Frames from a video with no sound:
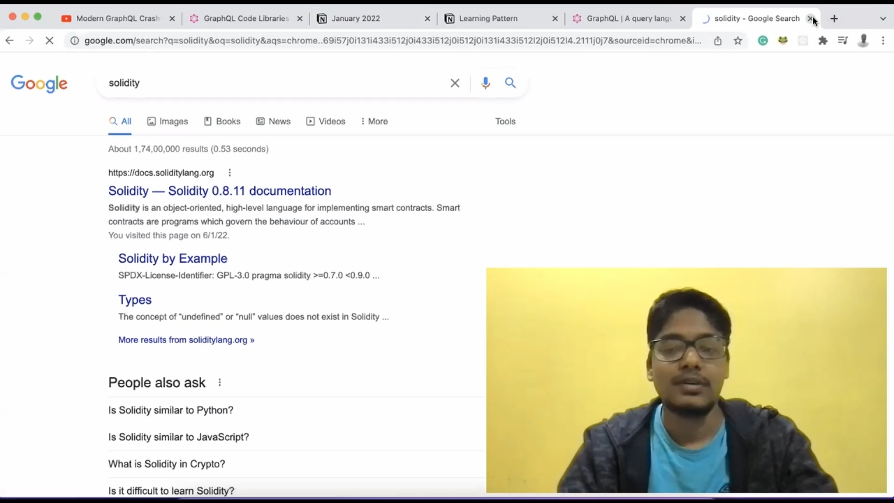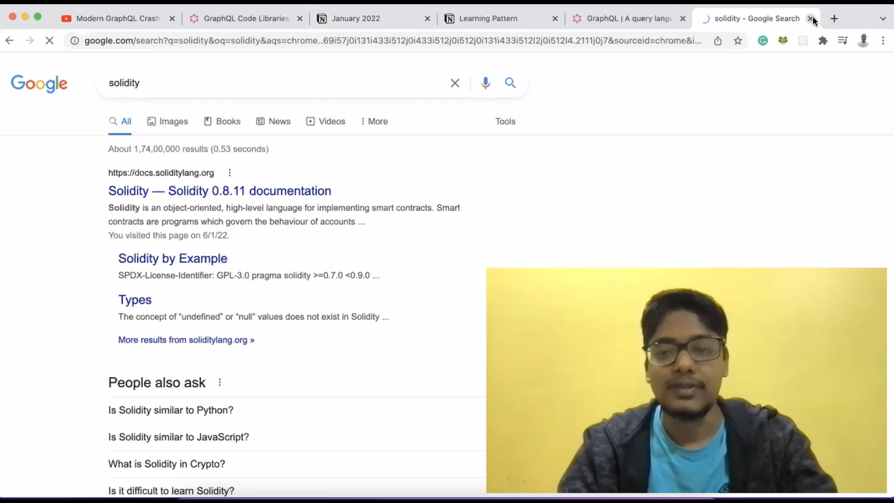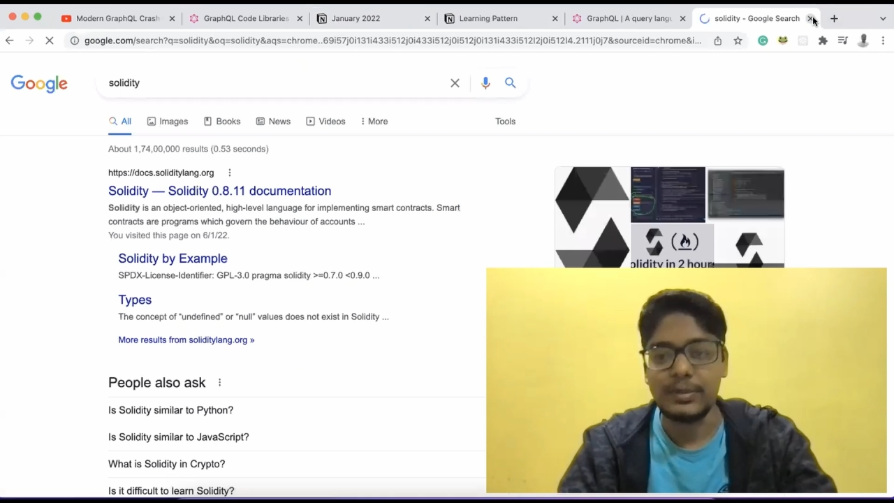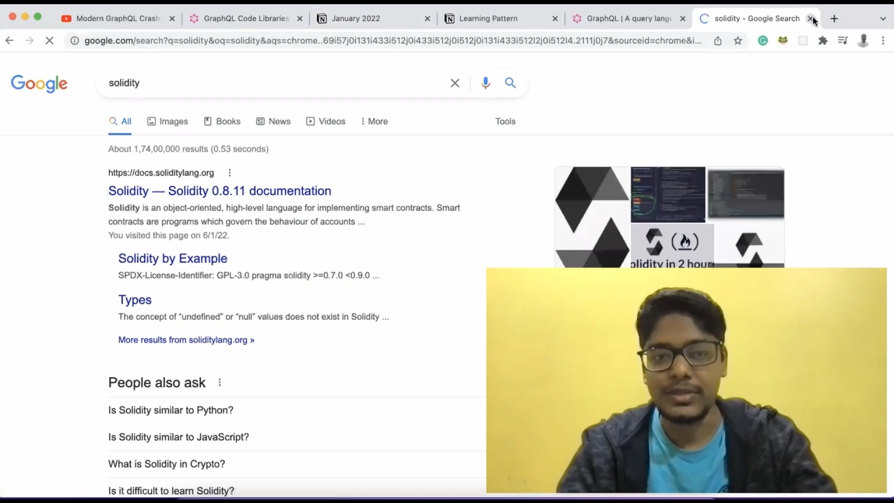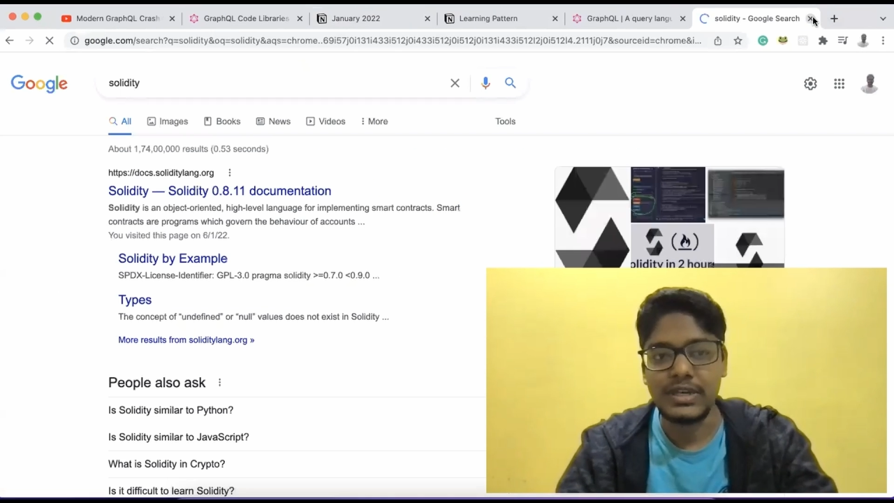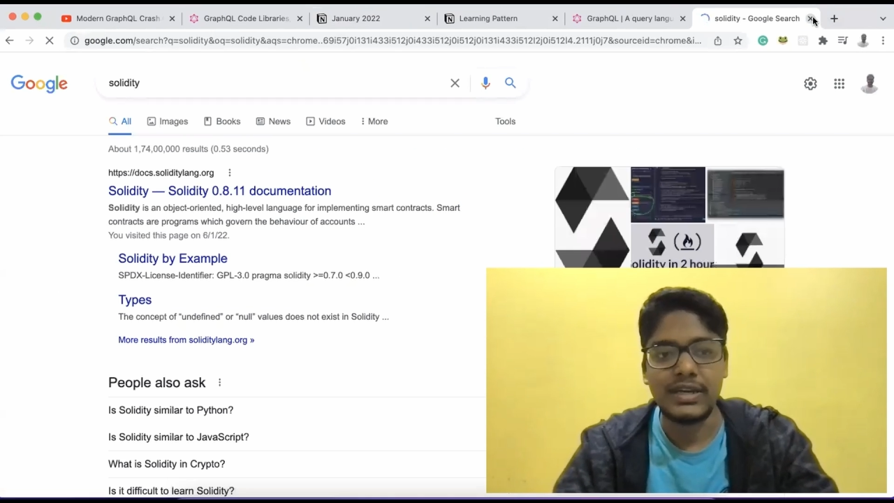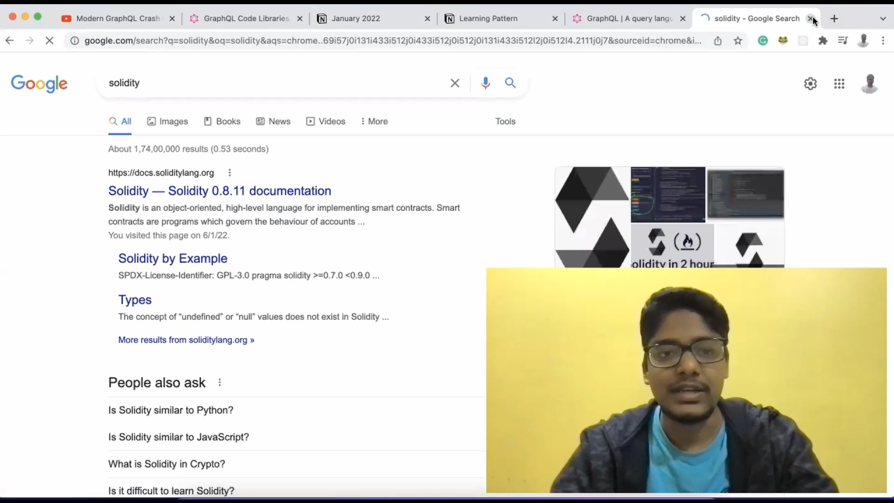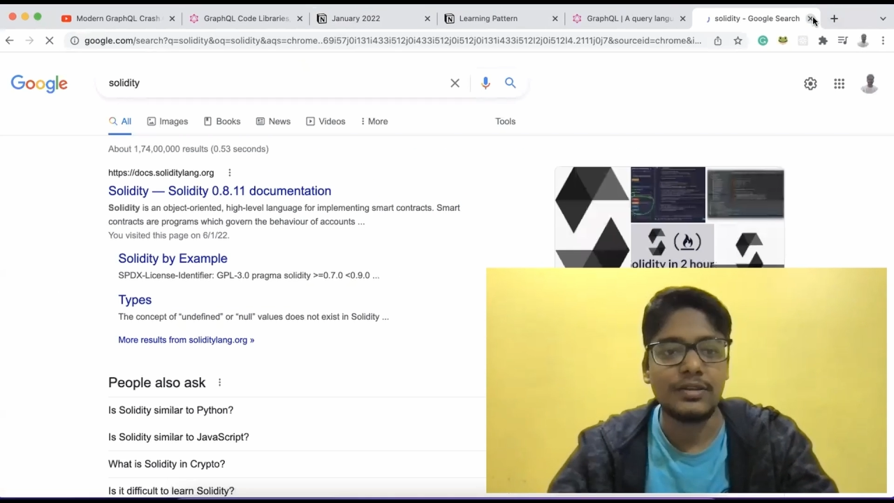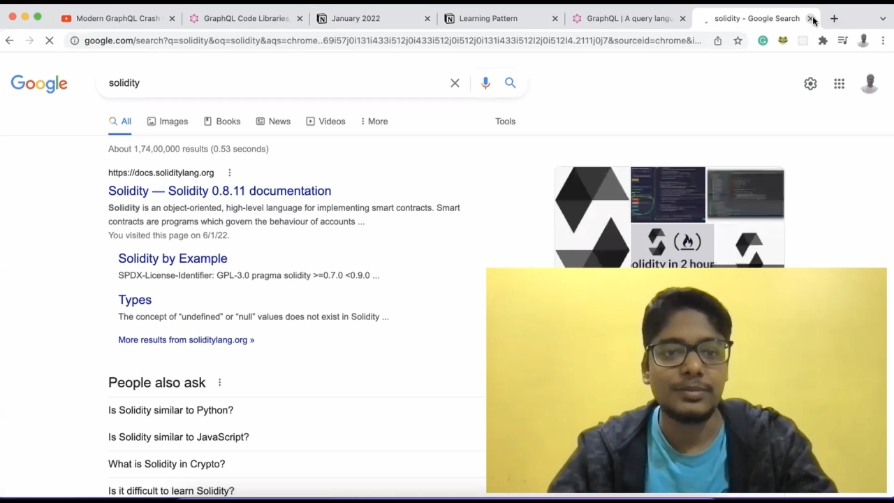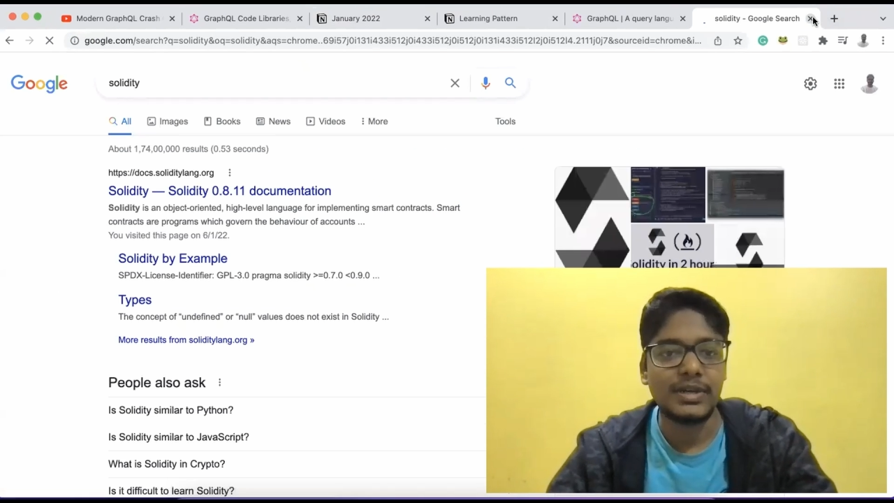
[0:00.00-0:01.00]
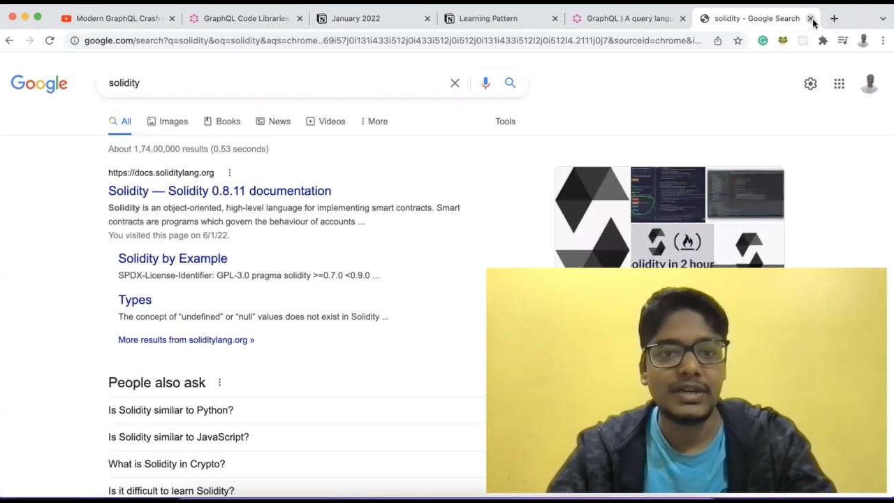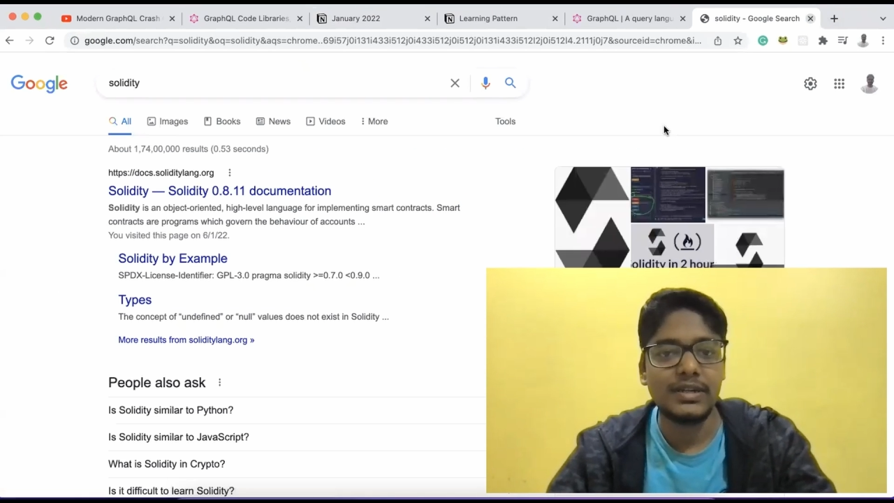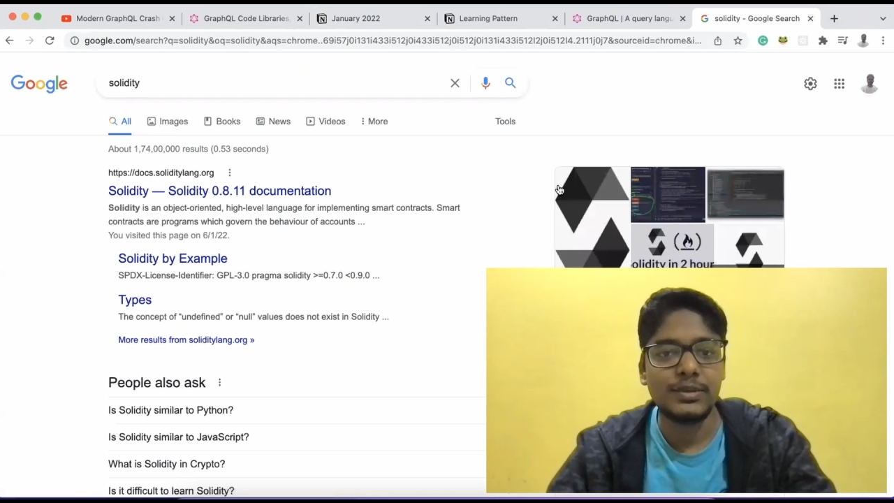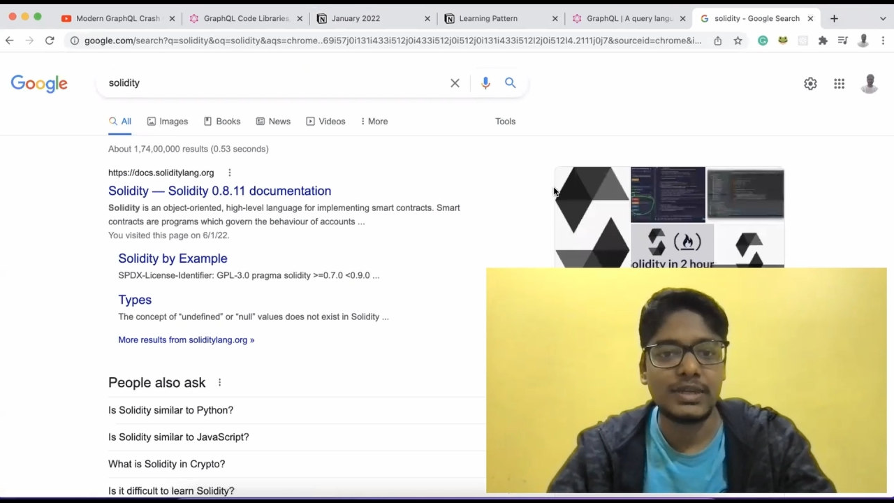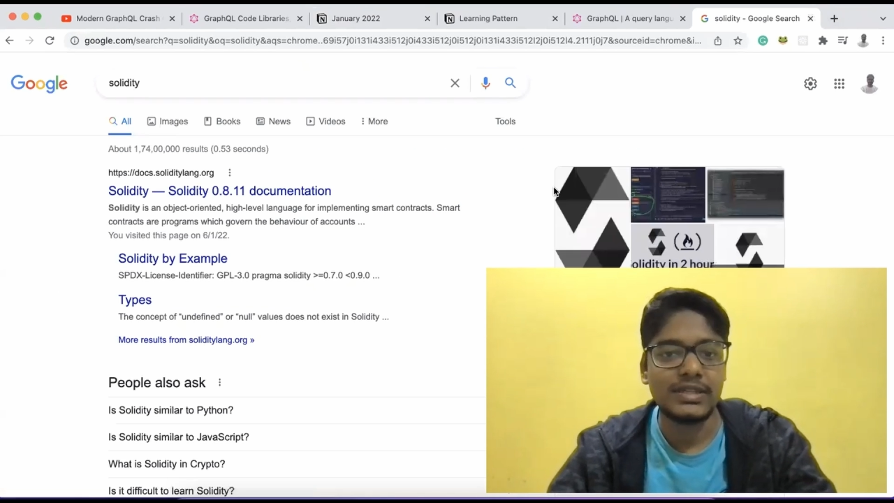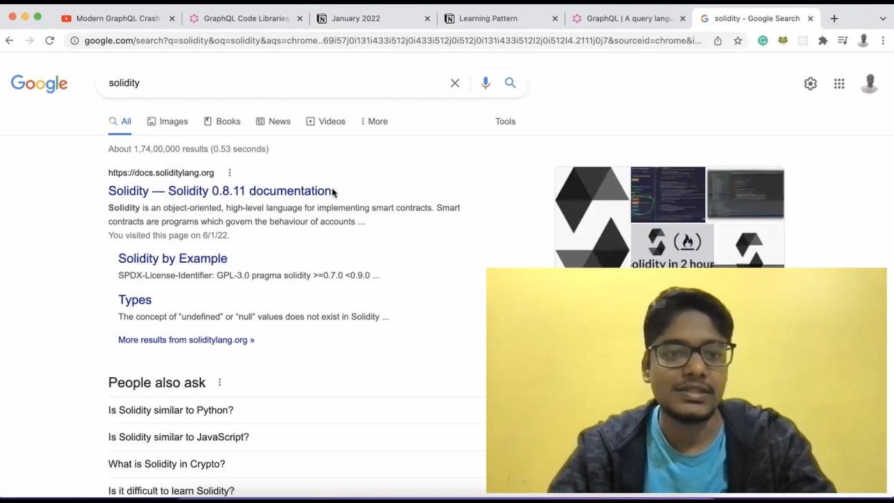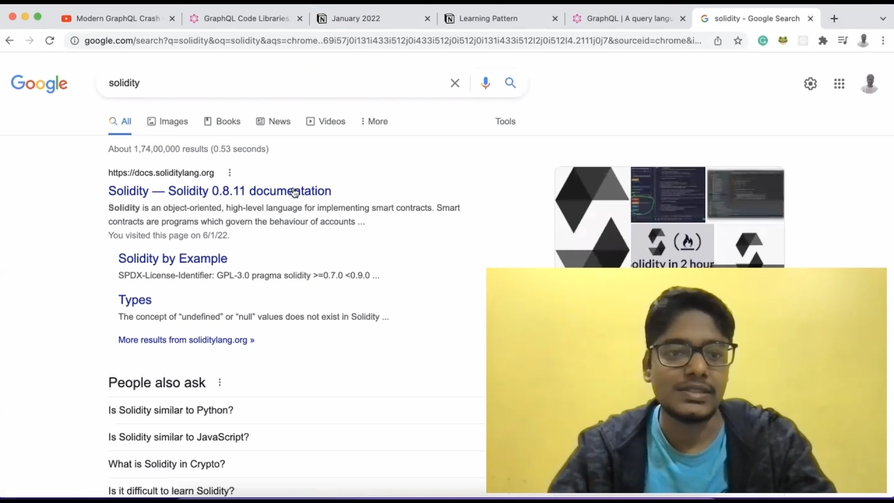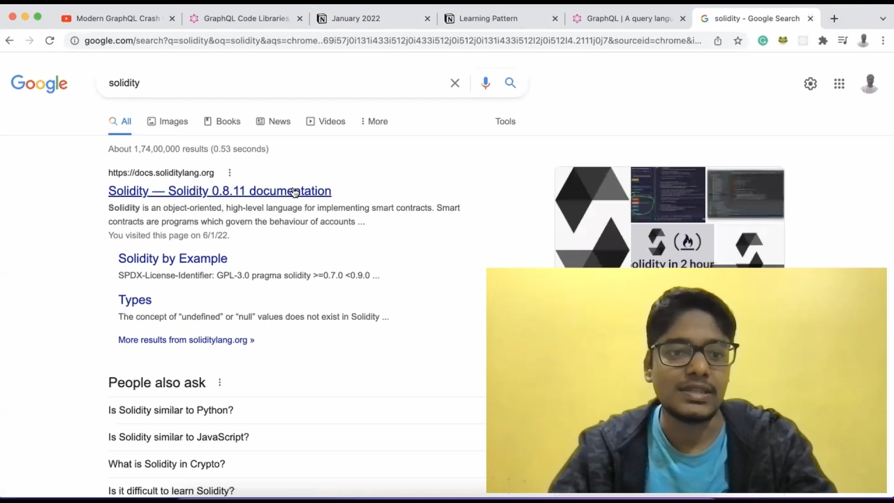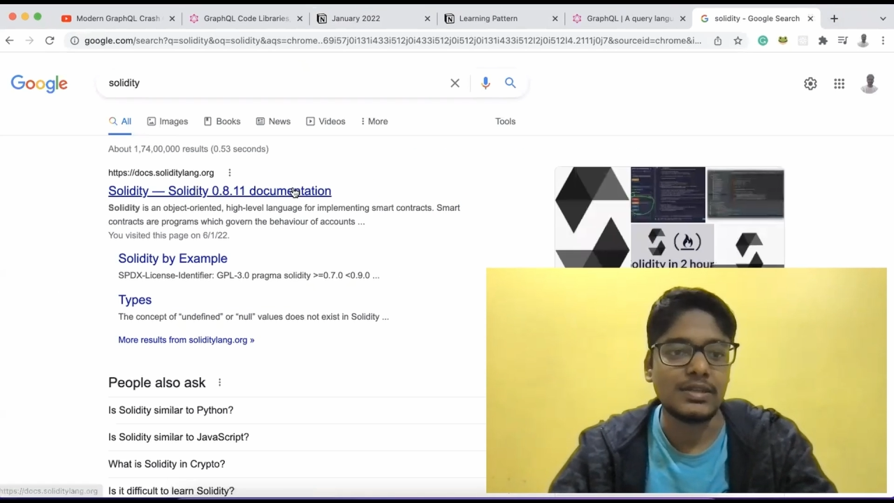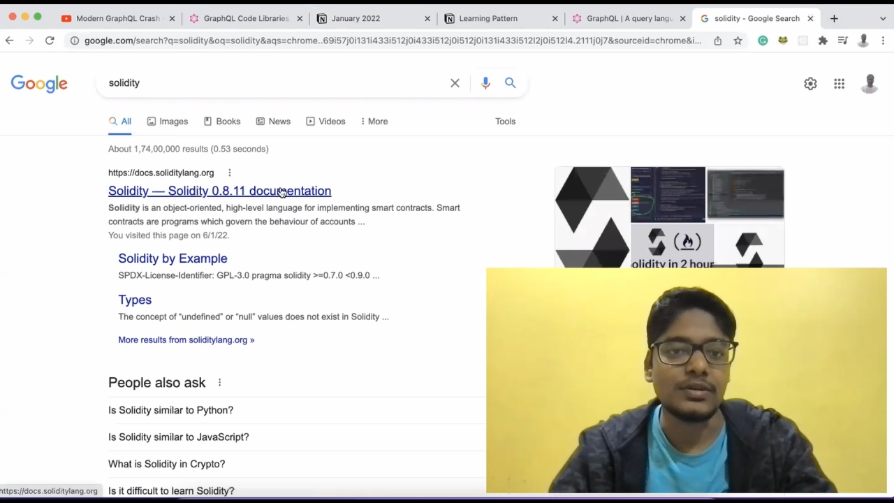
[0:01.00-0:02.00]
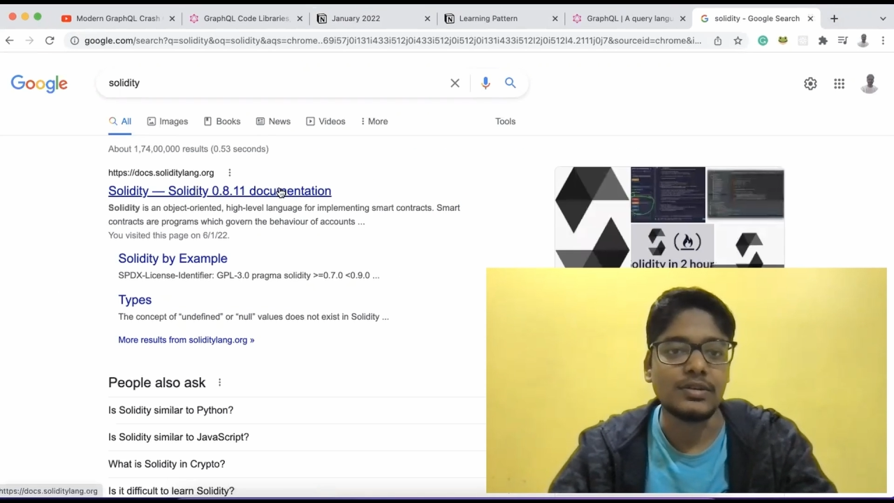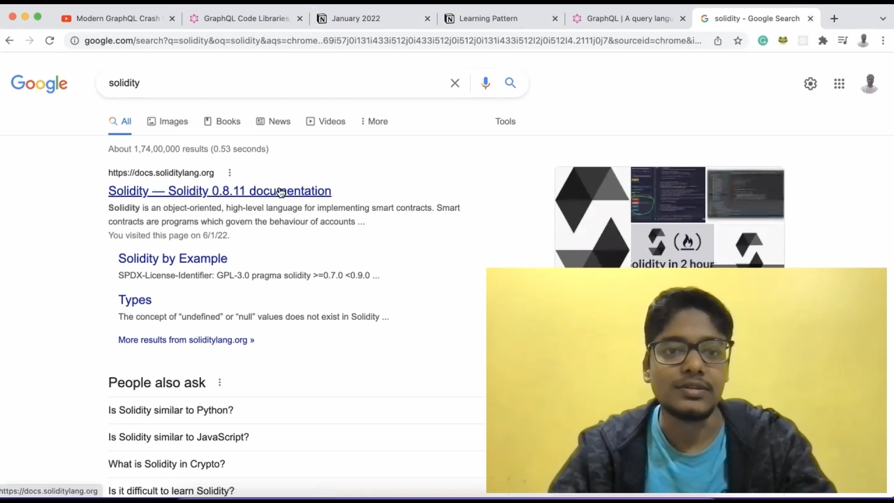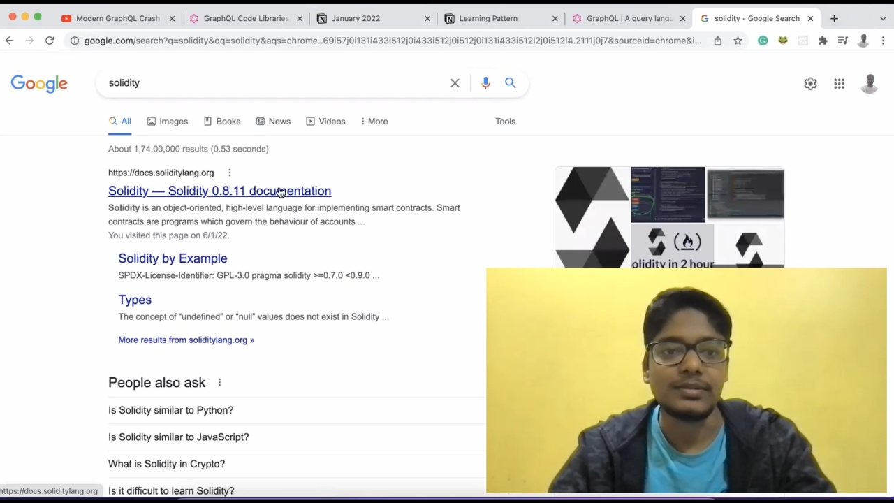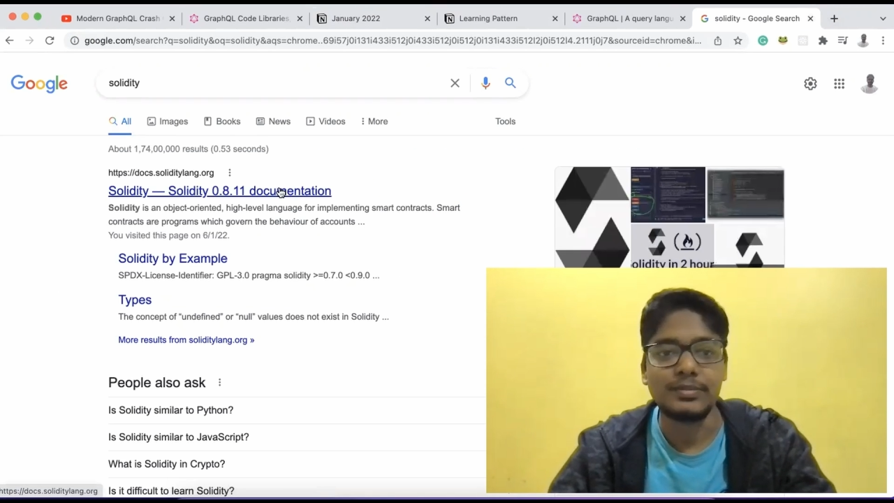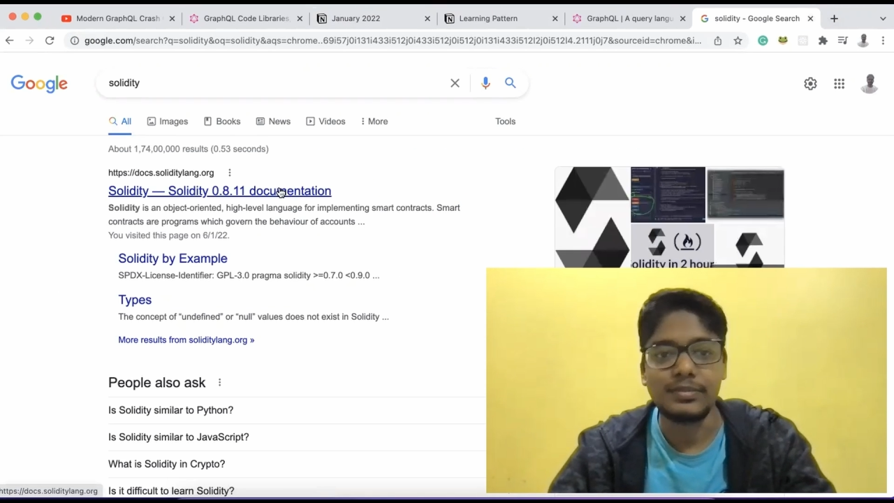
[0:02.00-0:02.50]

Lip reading: Web3 development, you can say, or